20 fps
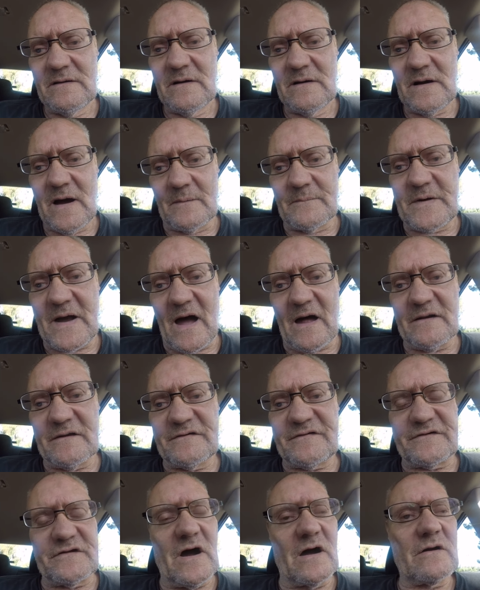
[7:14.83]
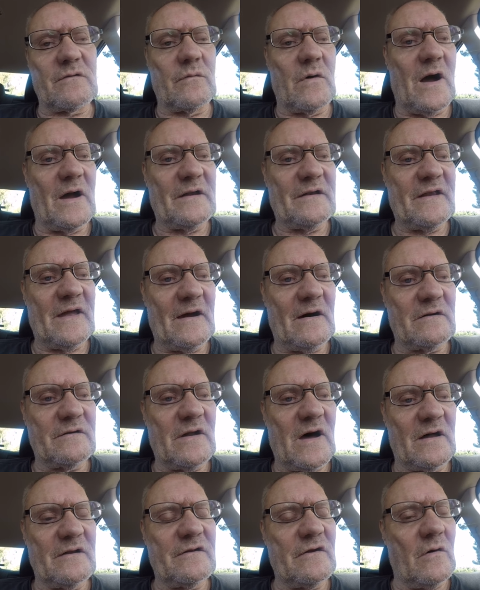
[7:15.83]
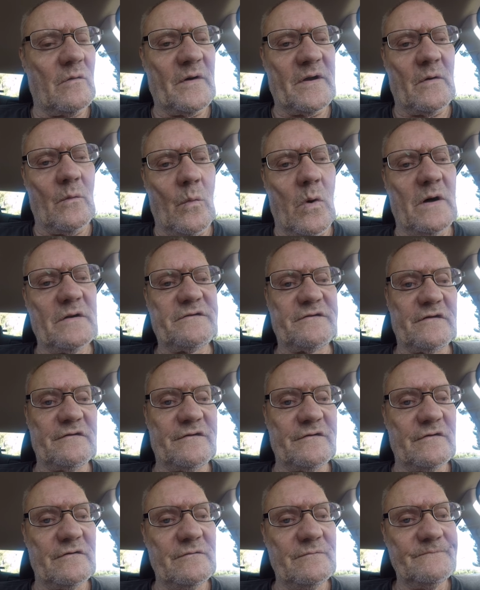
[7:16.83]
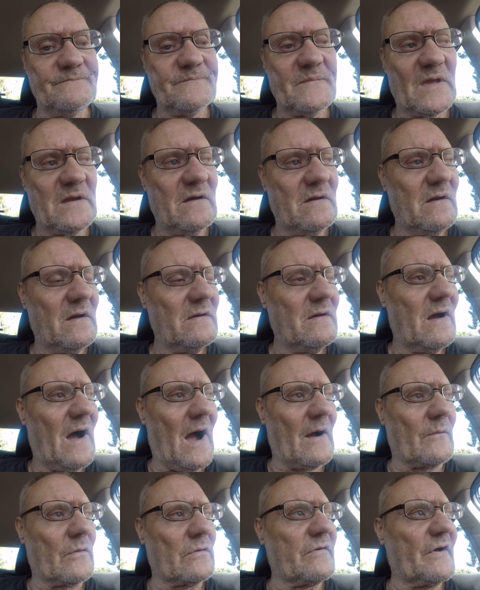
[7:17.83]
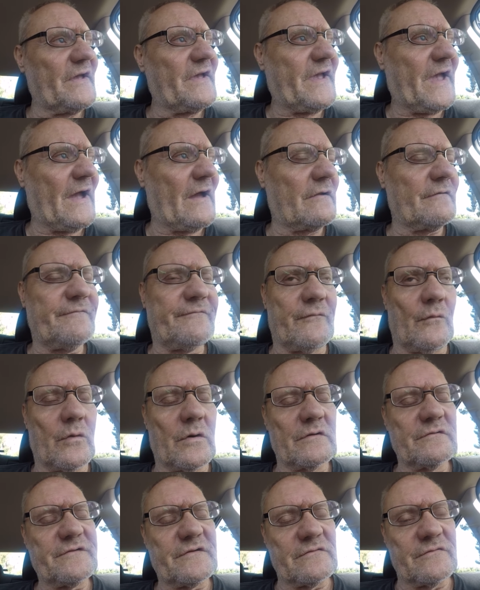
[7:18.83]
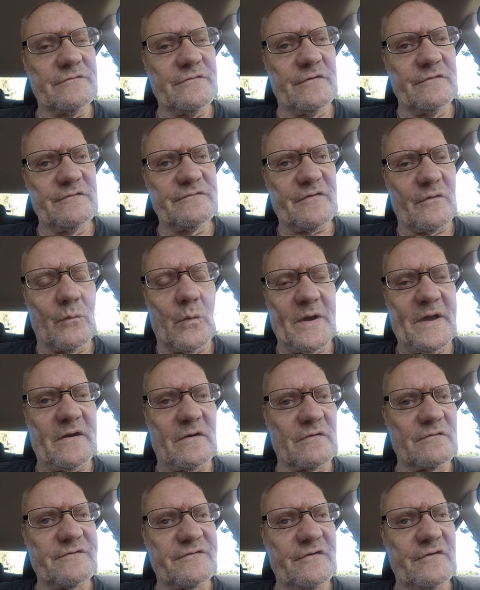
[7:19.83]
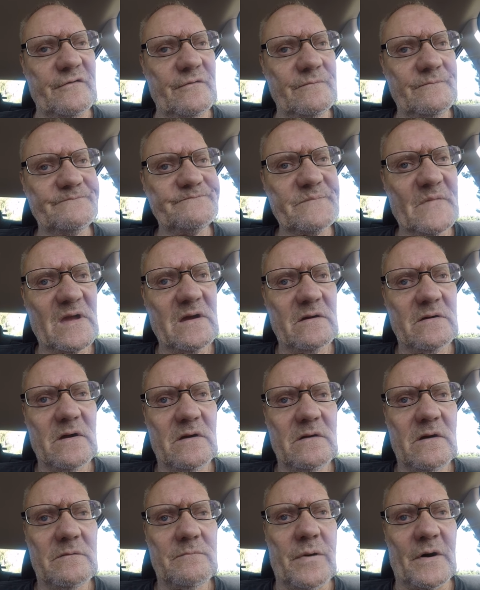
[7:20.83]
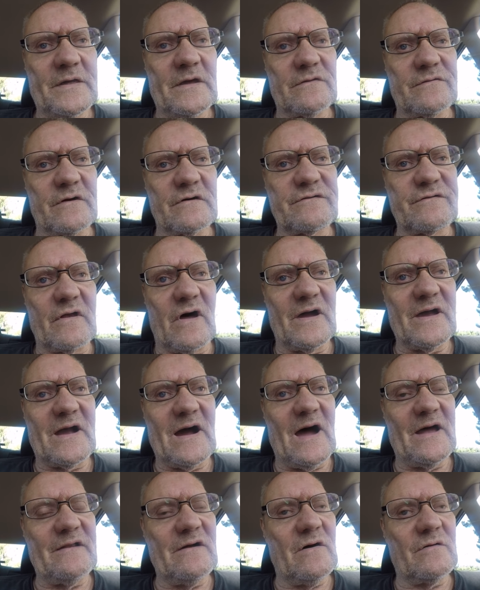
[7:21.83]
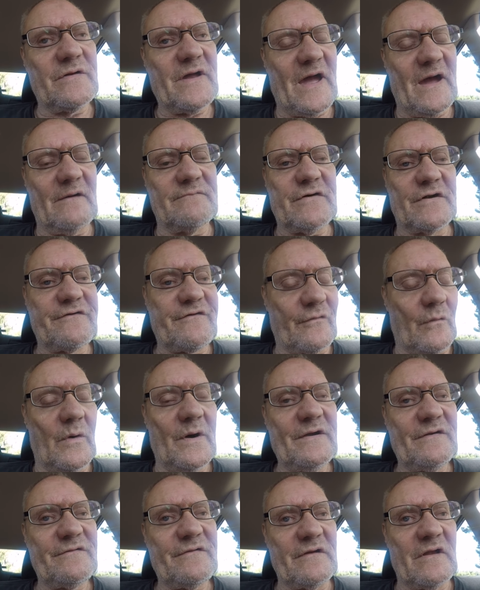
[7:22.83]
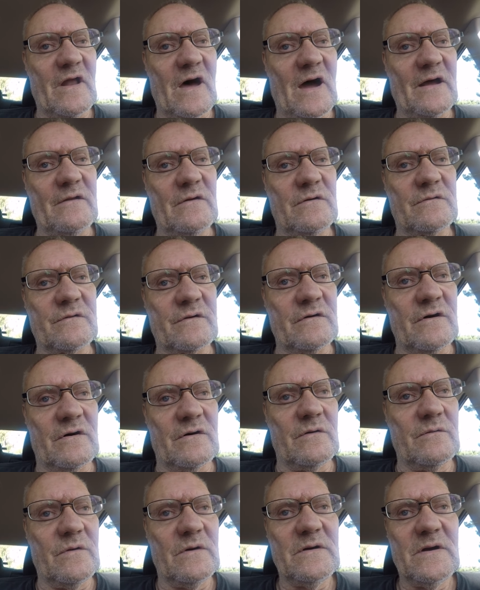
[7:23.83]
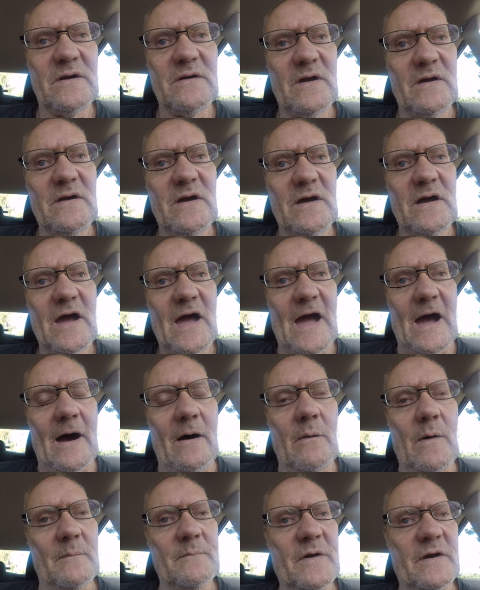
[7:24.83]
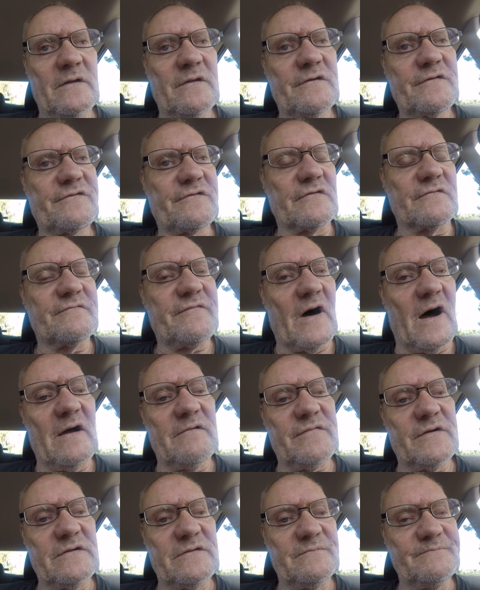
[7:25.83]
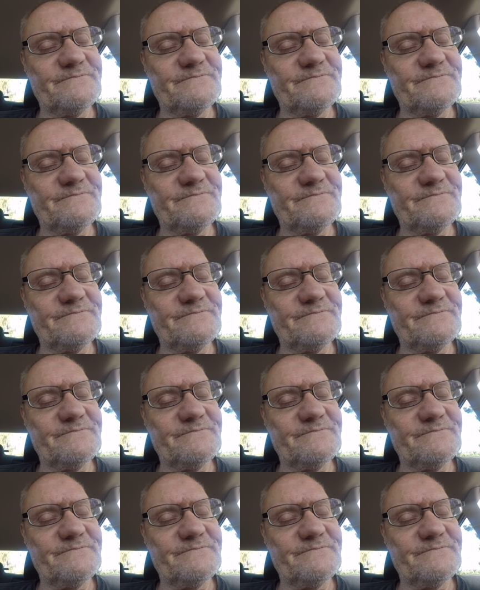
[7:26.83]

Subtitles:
I'm kind of stuck right now, not knowing what to do. I really can't afford to lose a week or 2, but it looks like I don't have a choice, and I don't know how I'm going to survive it.